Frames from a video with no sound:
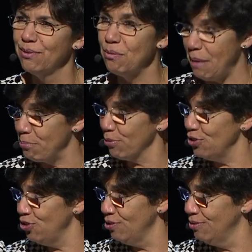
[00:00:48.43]

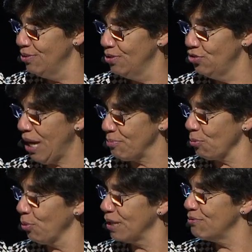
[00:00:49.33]
Remember chapter
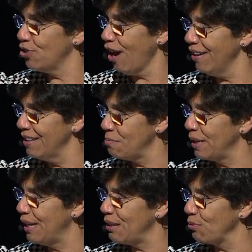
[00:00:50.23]
1 of John? In the
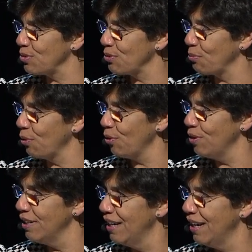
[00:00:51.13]
beginning was the
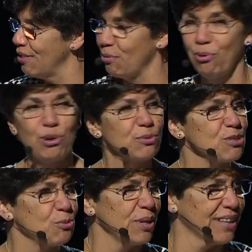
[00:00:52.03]
Word, and the Word
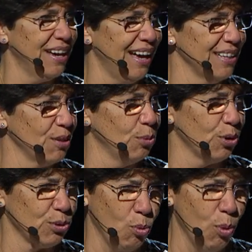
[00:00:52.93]
was with God, and the
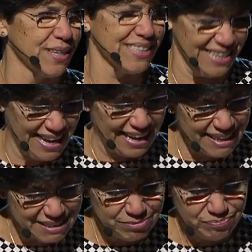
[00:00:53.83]
Word was God.